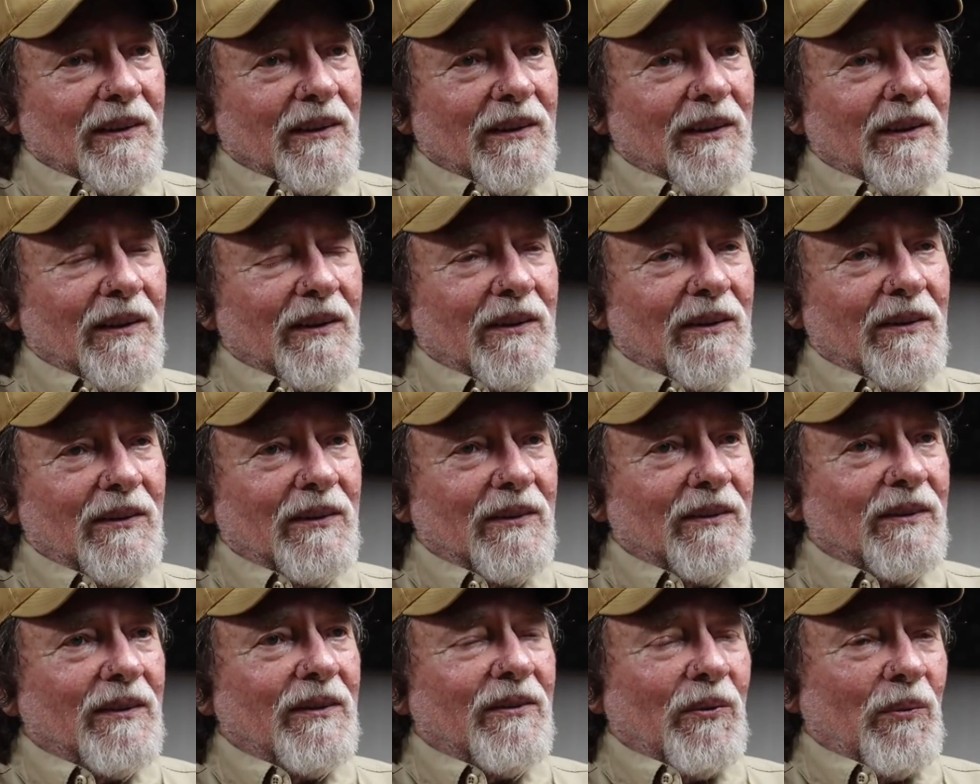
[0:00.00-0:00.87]
and
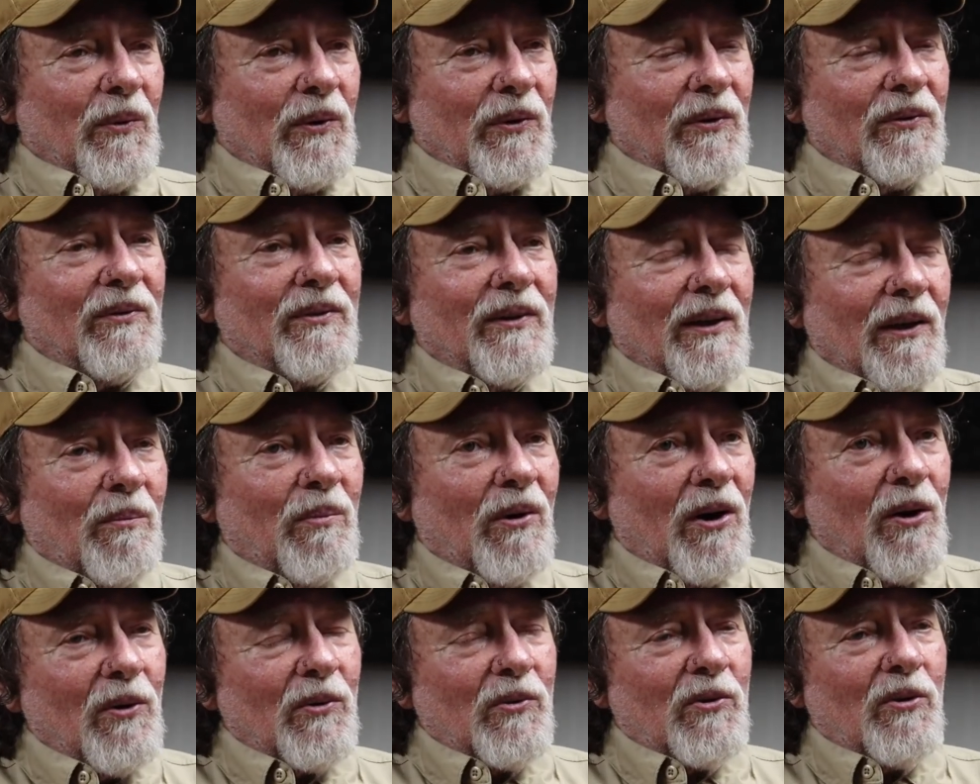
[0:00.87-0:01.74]
I
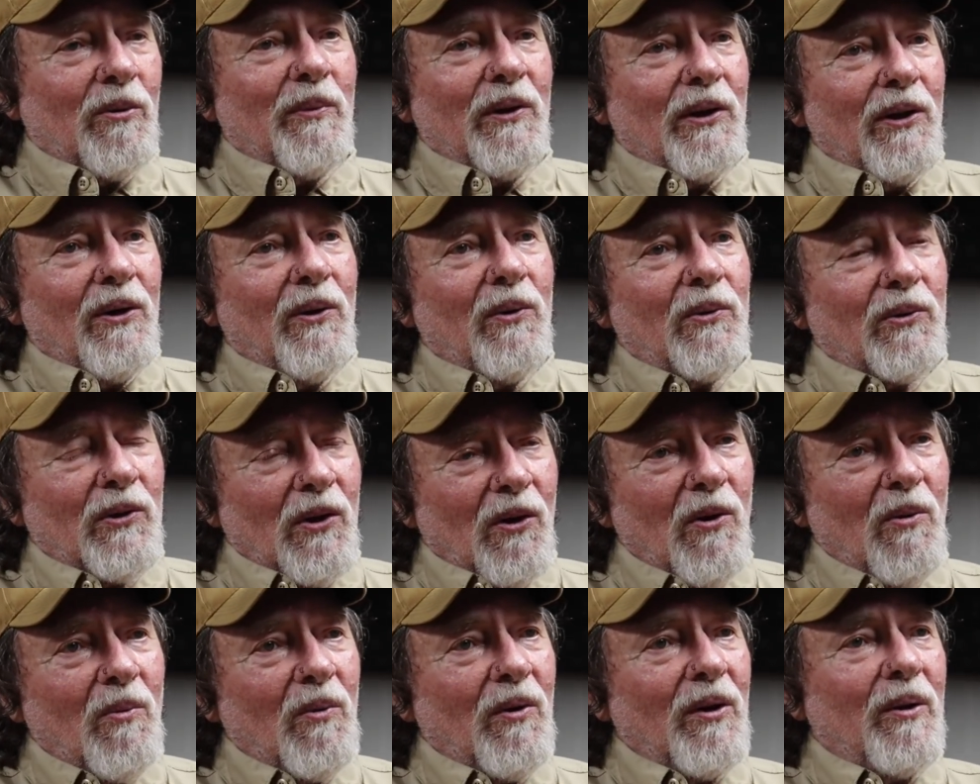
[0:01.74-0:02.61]
brought some of those
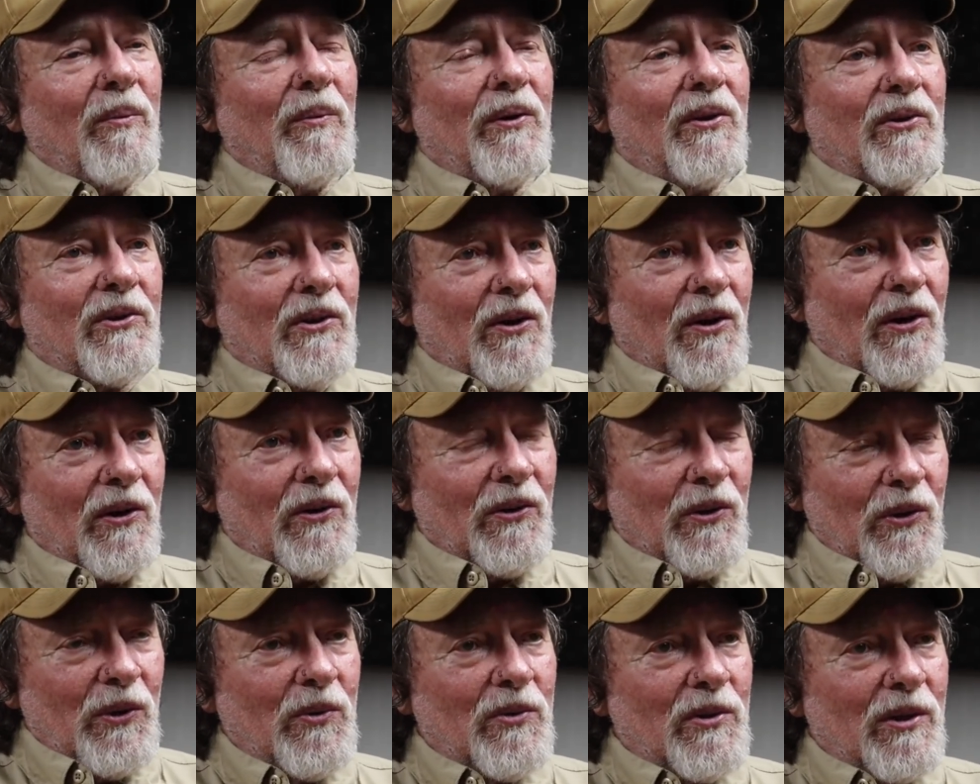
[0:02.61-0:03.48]
home with me and started
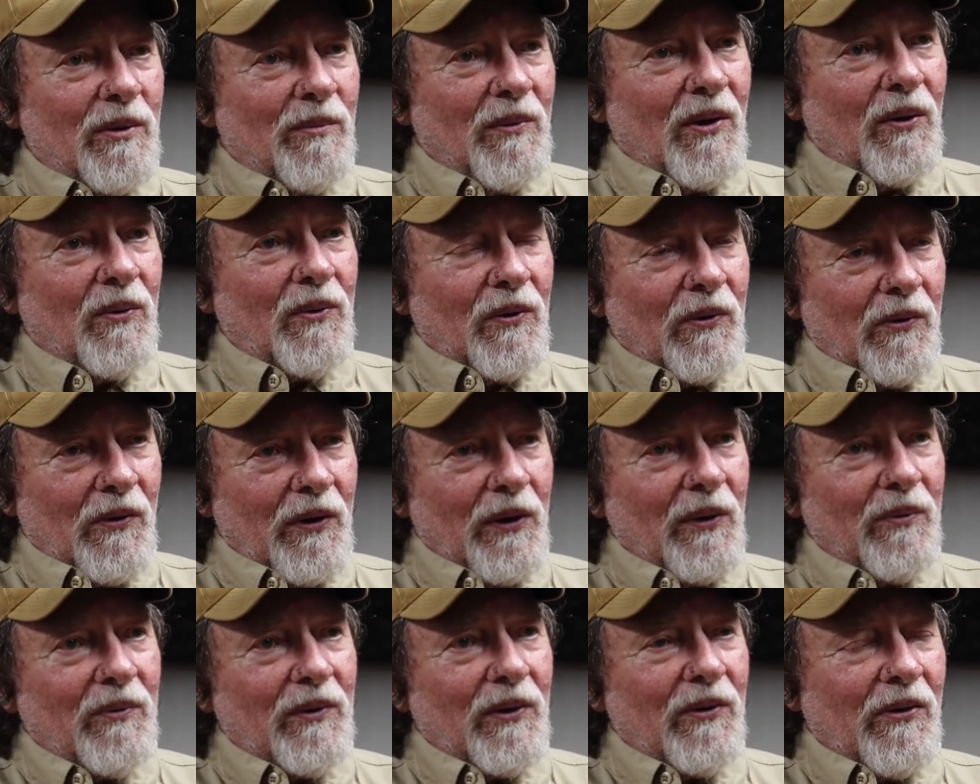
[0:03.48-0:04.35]
using them on the
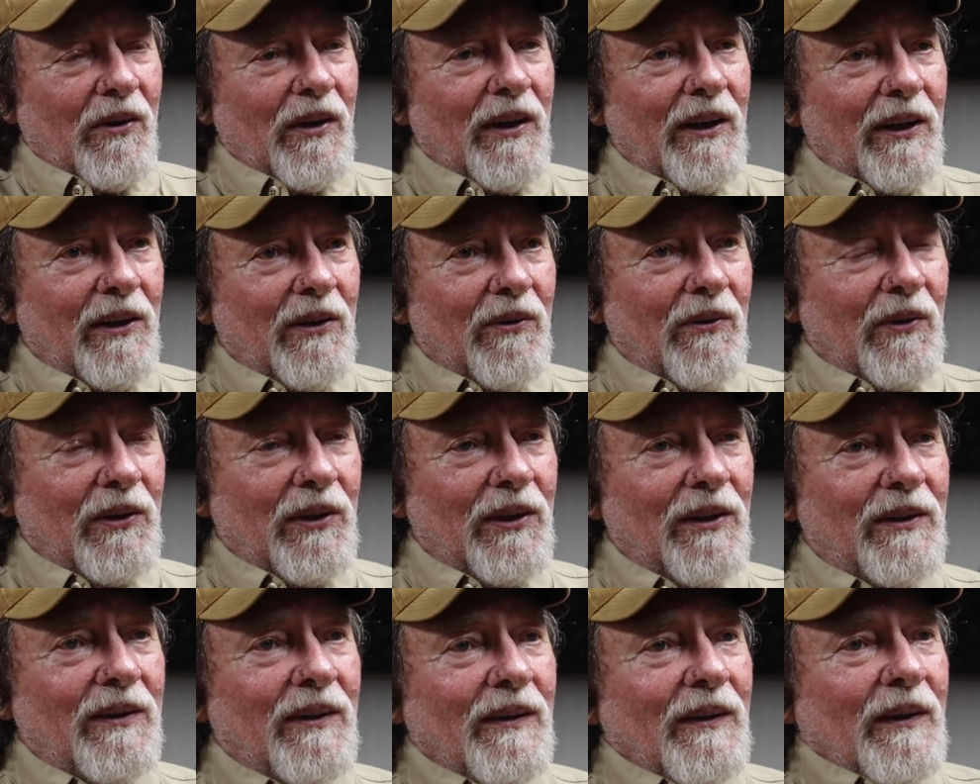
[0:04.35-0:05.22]
drift and drag
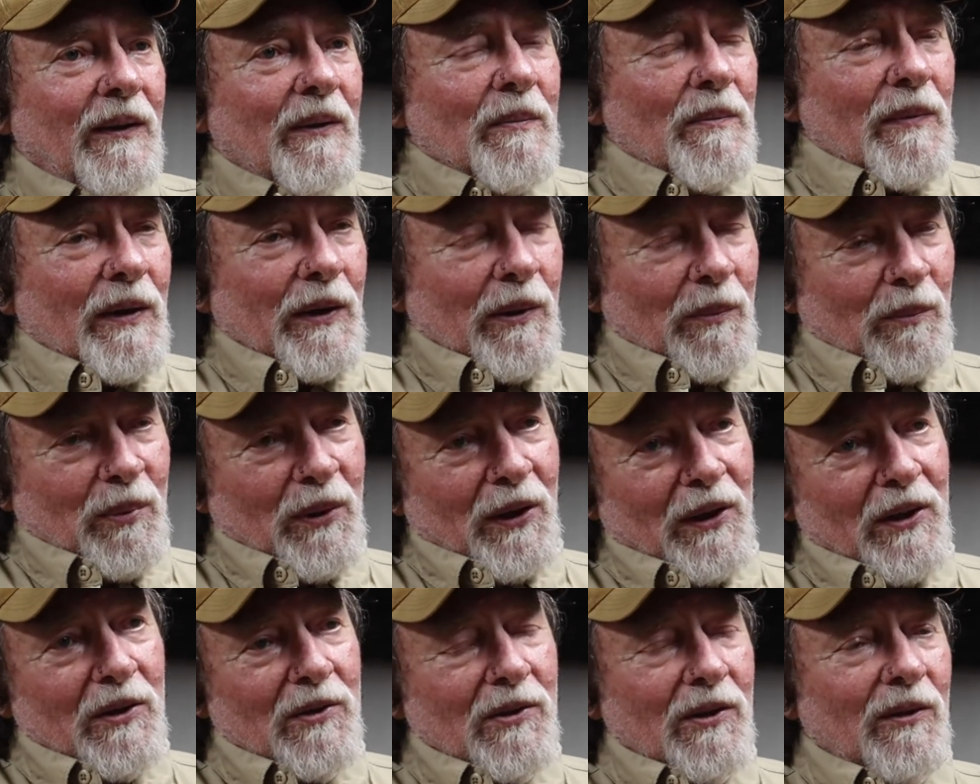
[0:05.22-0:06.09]
rig in
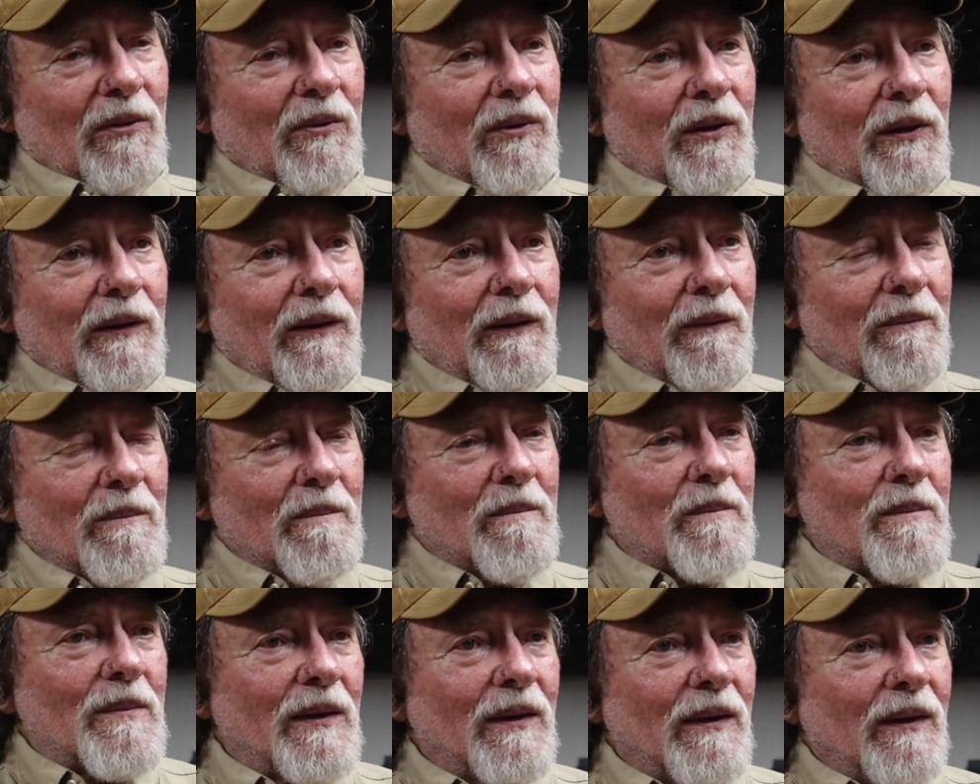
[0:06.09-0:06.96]
place of the
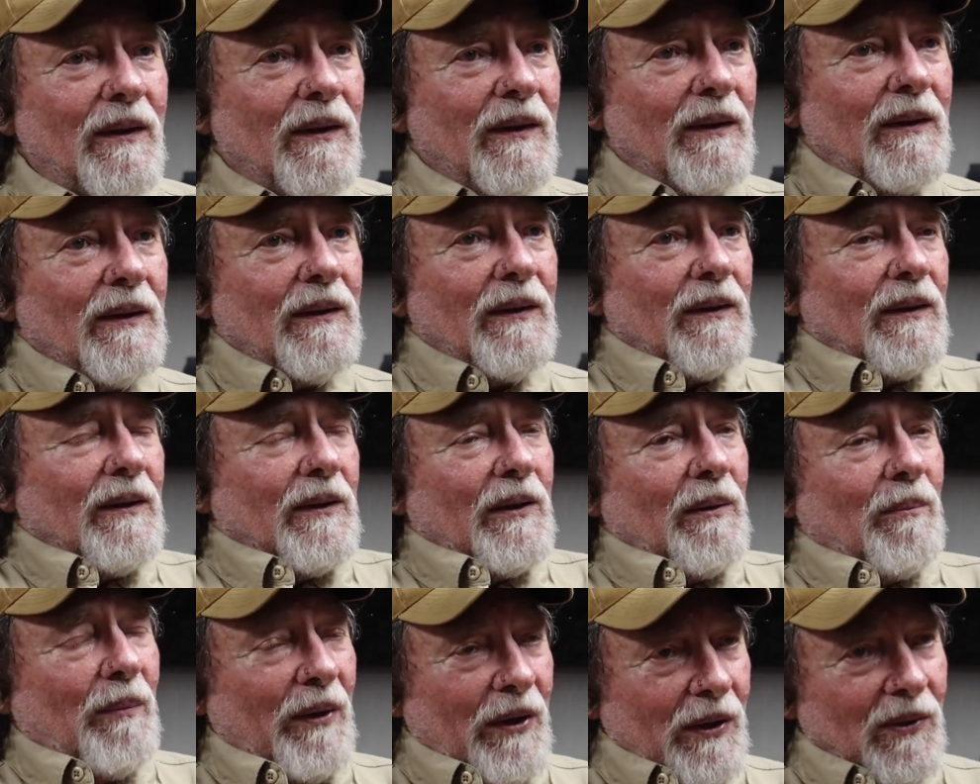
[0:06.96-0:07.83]

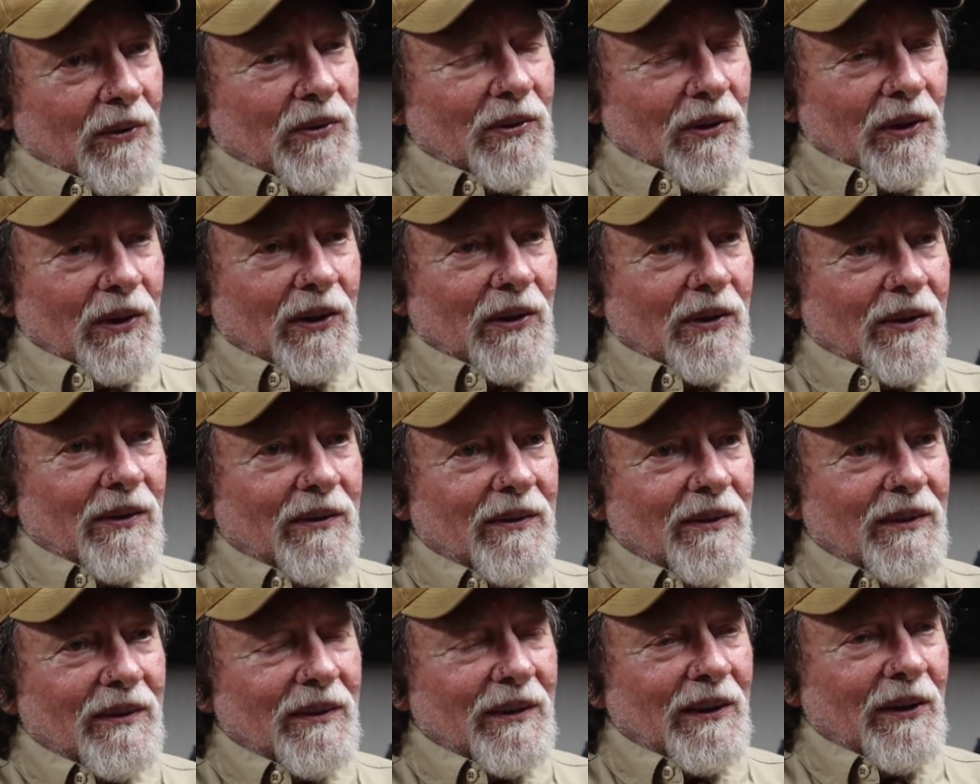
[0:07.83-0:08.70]
bail
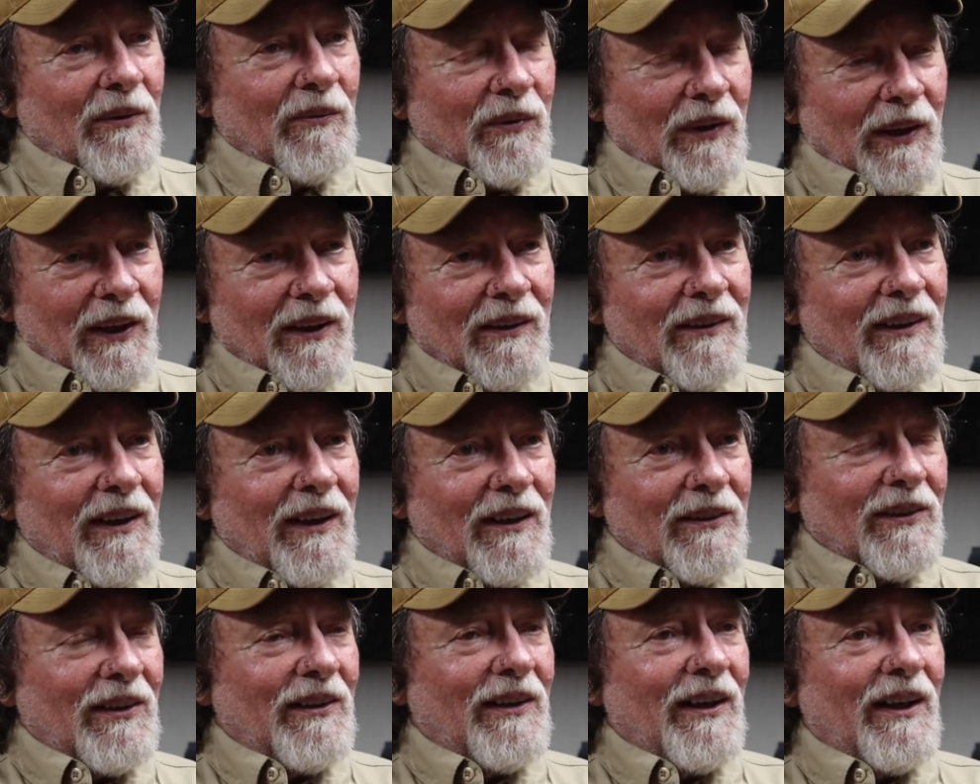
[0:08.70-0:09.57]
sinker, and found
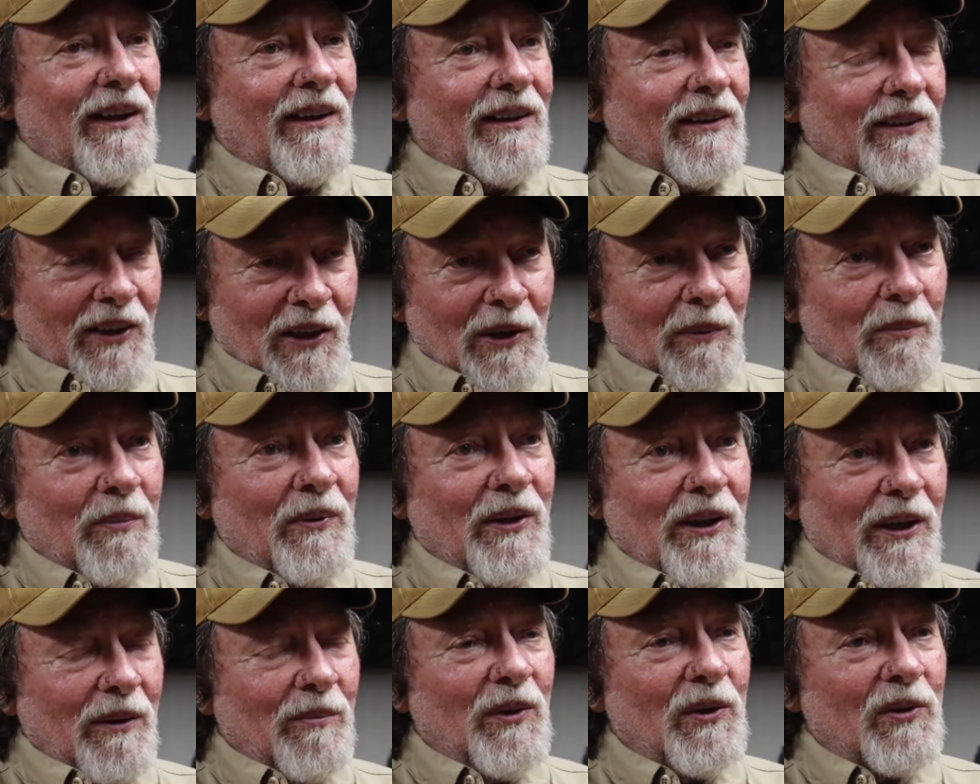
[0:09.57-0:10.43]
out that helped
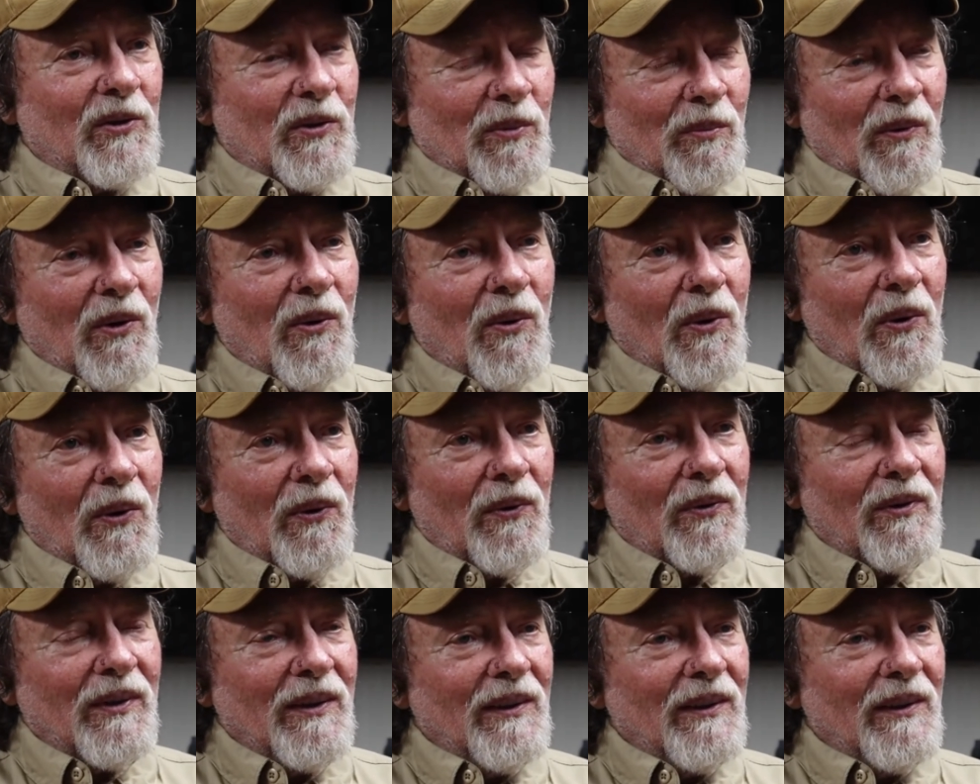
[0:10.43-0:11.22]
that much more,